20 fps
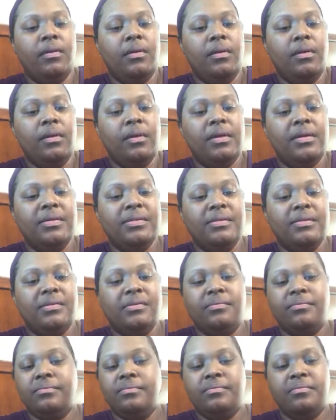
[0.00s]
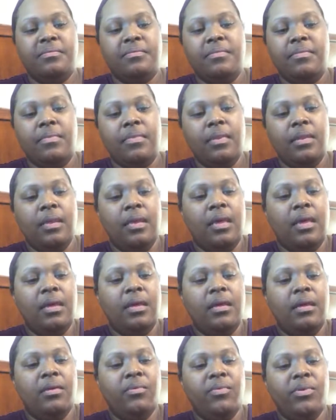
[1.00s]
because I
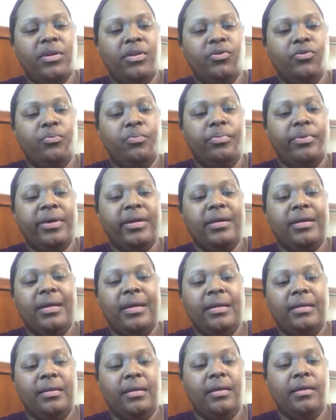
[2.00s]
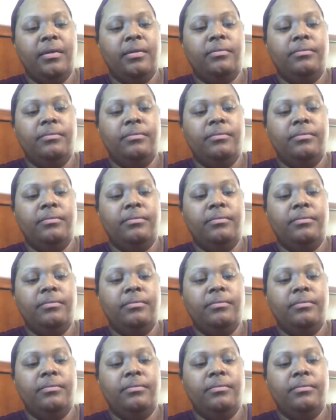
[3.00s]
can't really do bread like that.